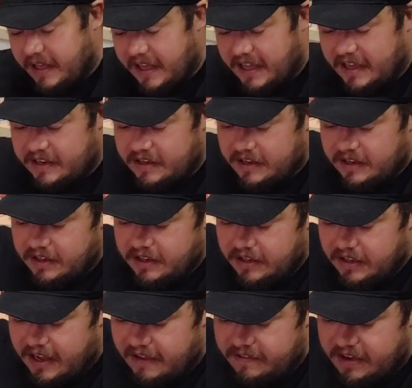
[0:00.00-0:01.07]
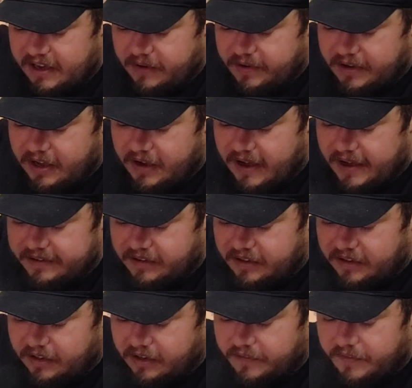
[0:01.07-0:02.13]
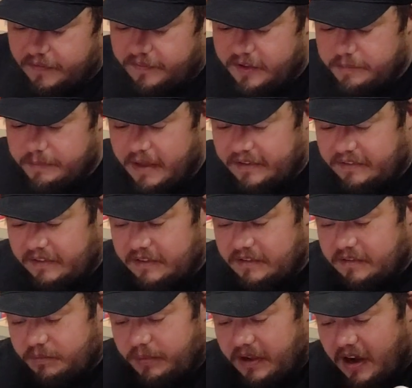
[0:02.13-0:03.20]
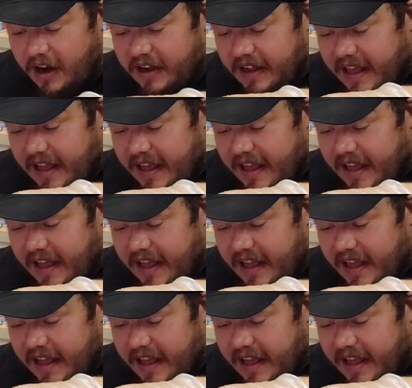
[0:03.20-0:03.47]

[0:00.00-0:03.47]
can. And then here we go. After a few mixes, we already